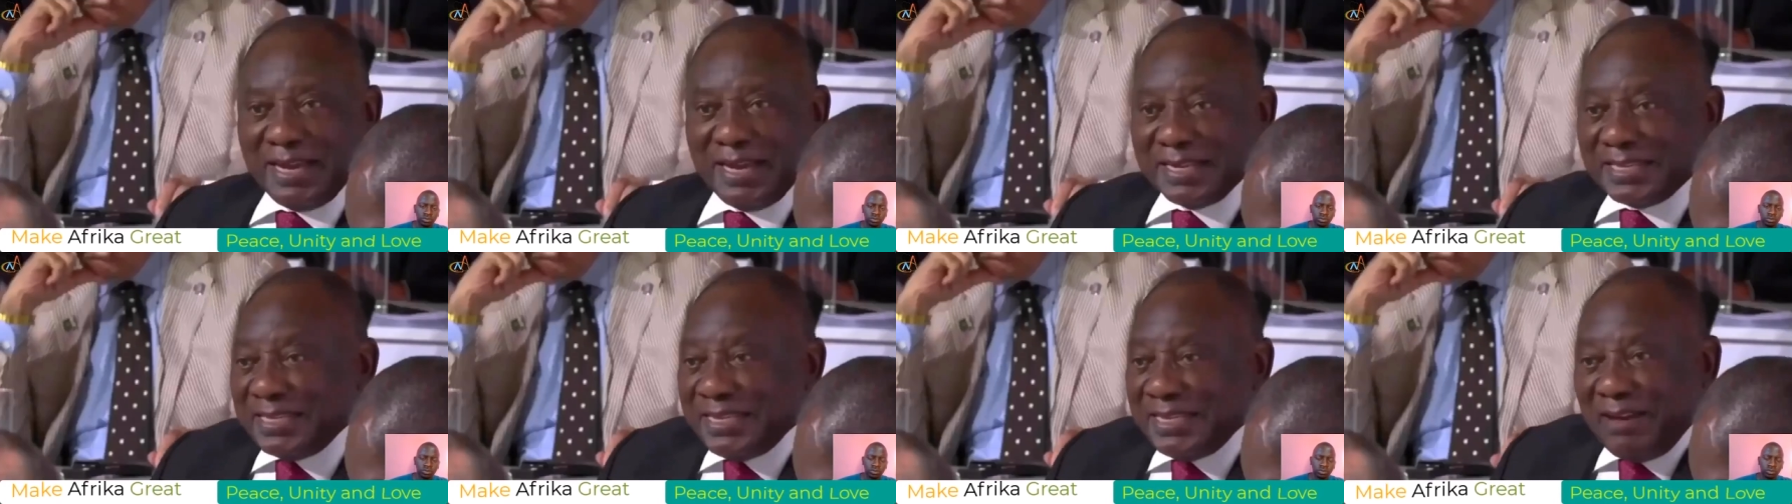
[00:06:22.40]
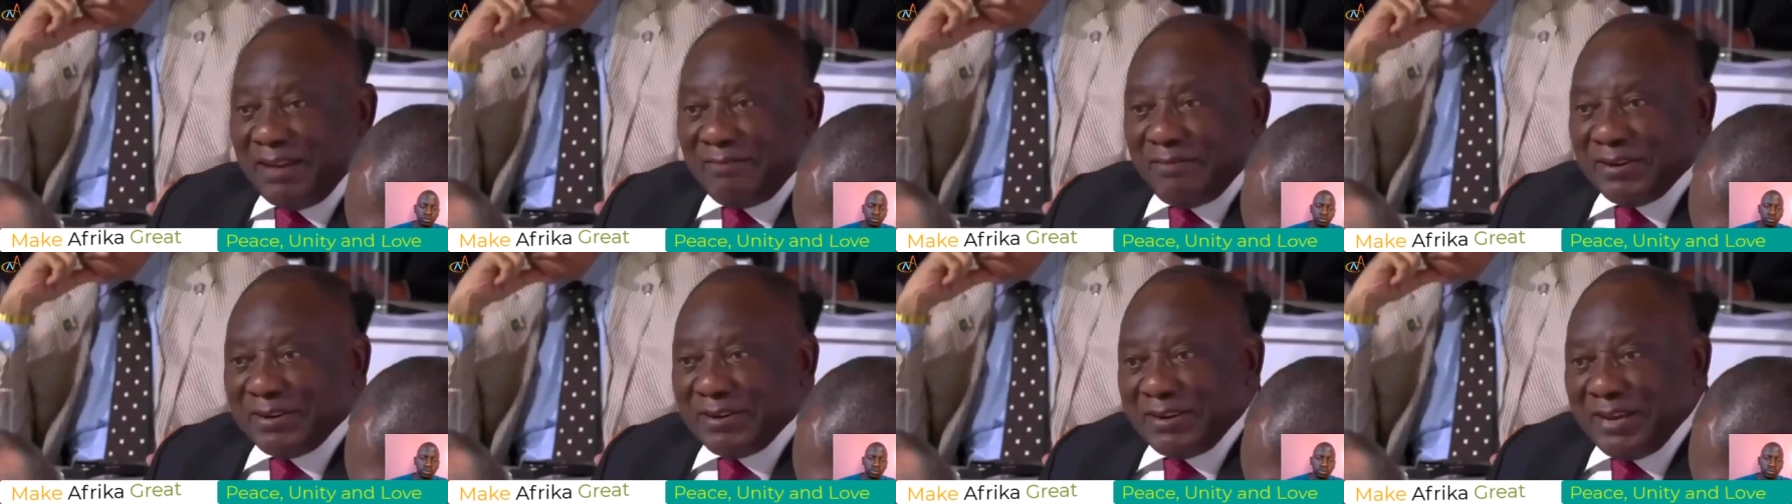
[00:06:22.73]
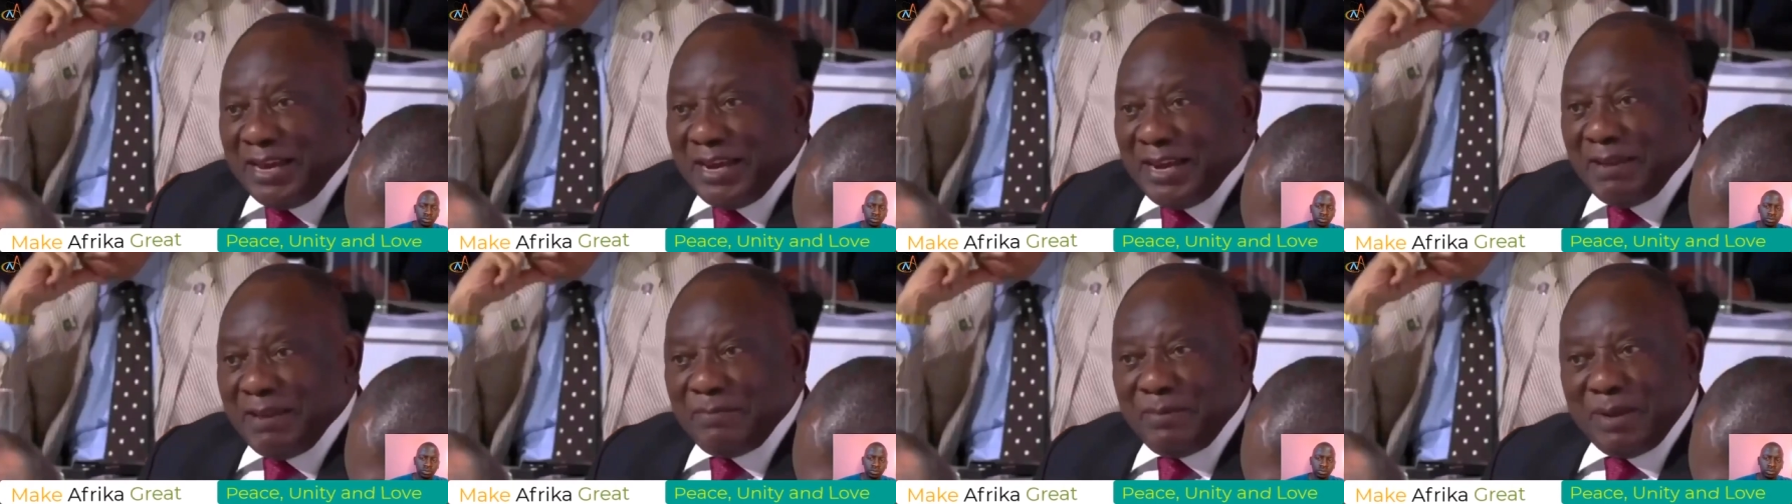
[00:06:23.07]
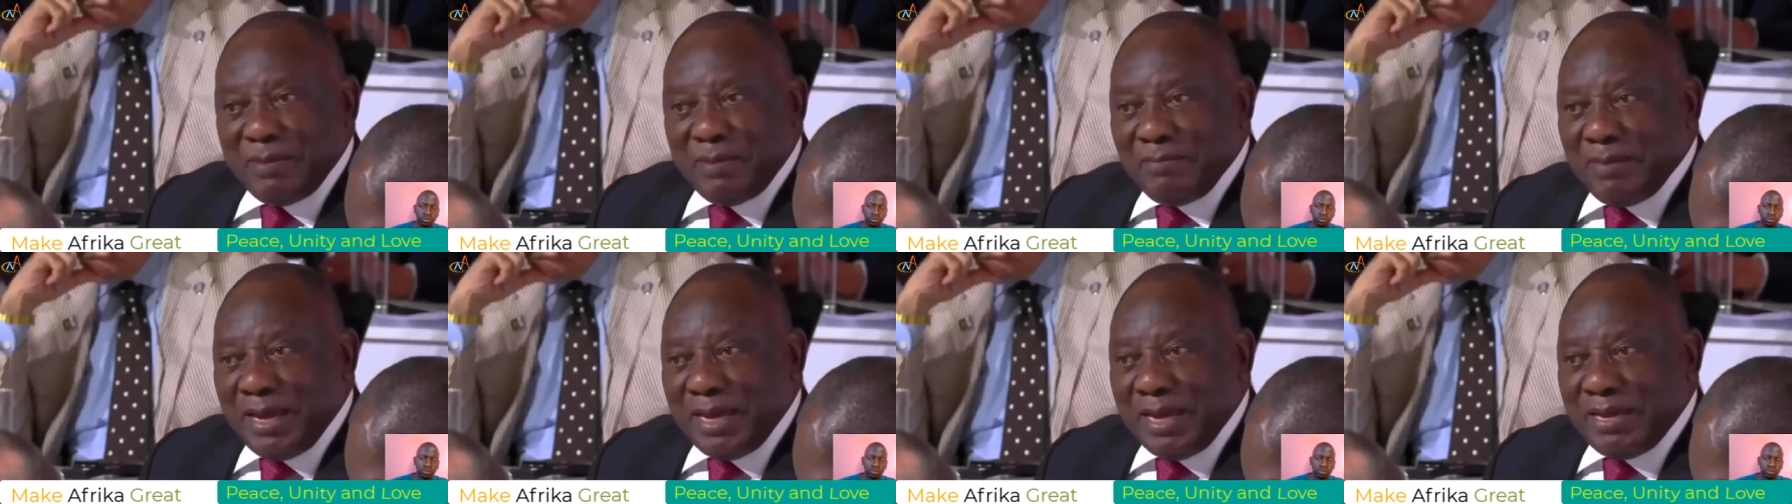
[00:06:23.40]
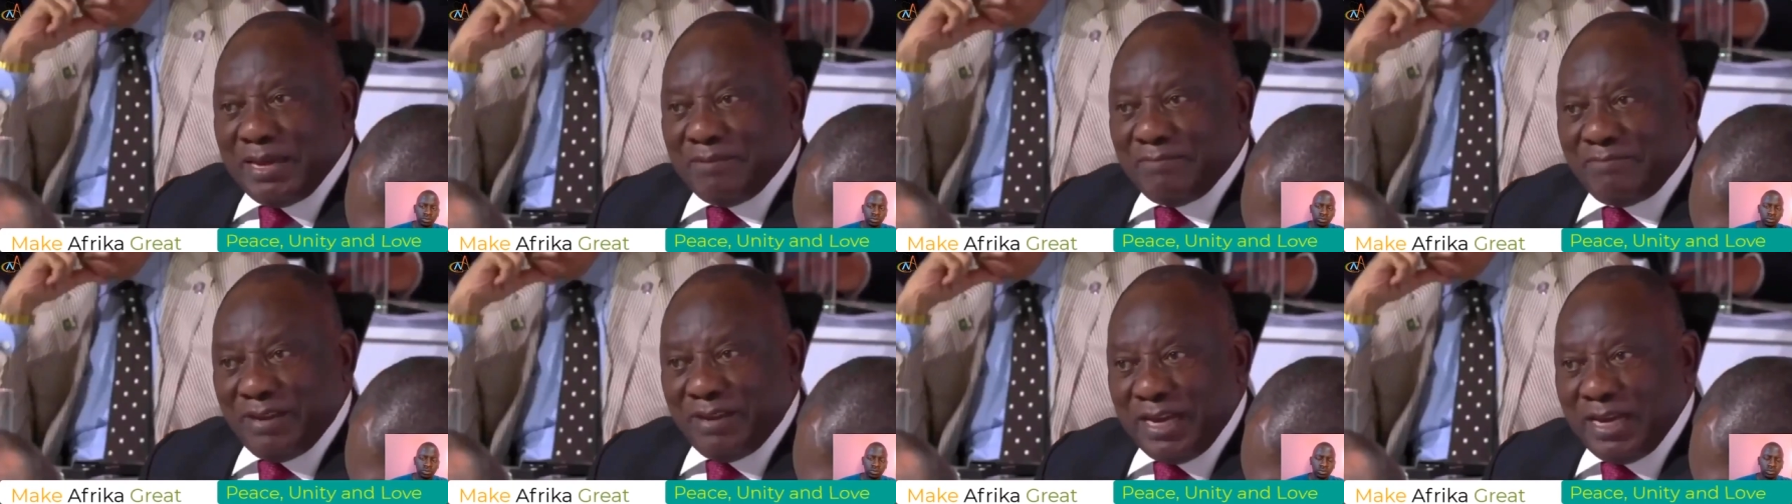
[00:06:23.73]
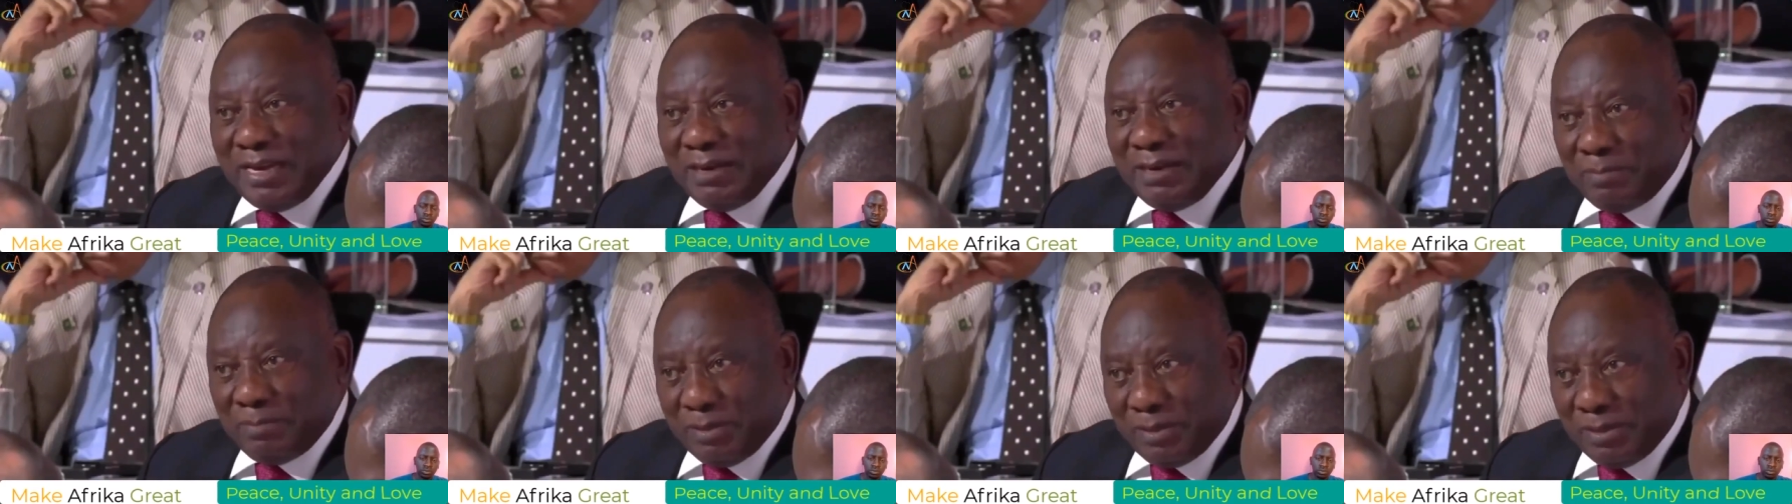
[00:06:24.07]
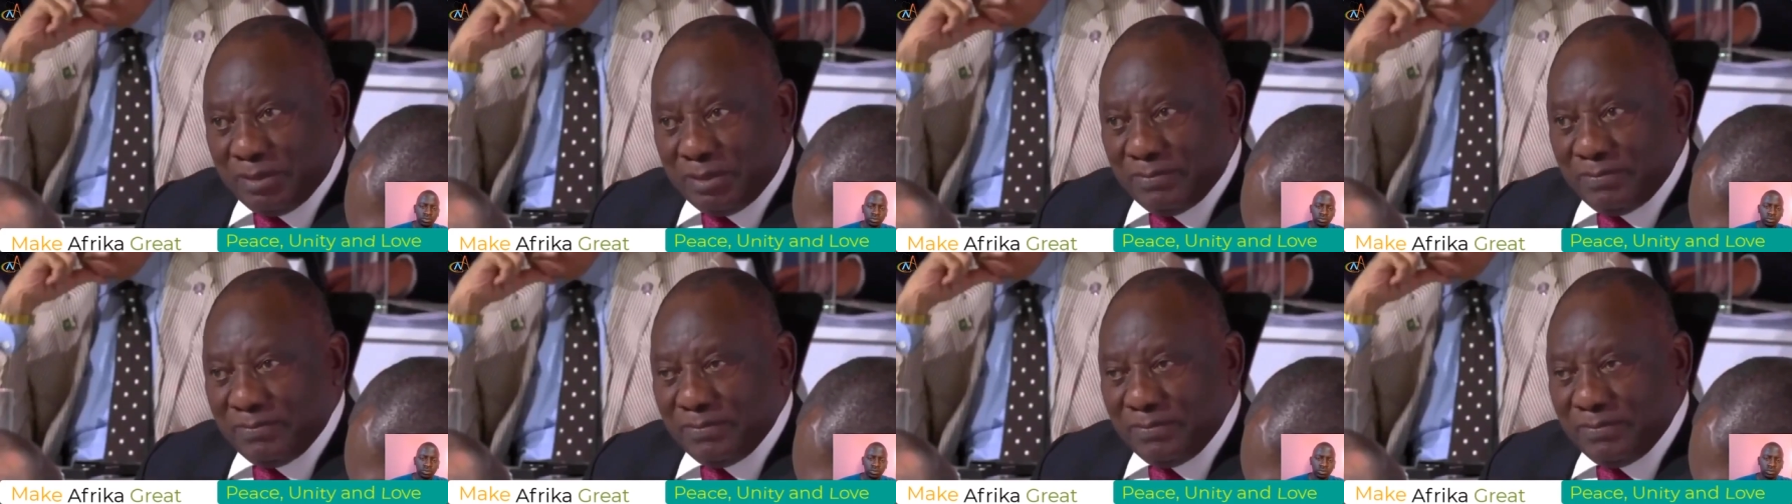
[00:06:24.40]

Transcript: has never really been made available.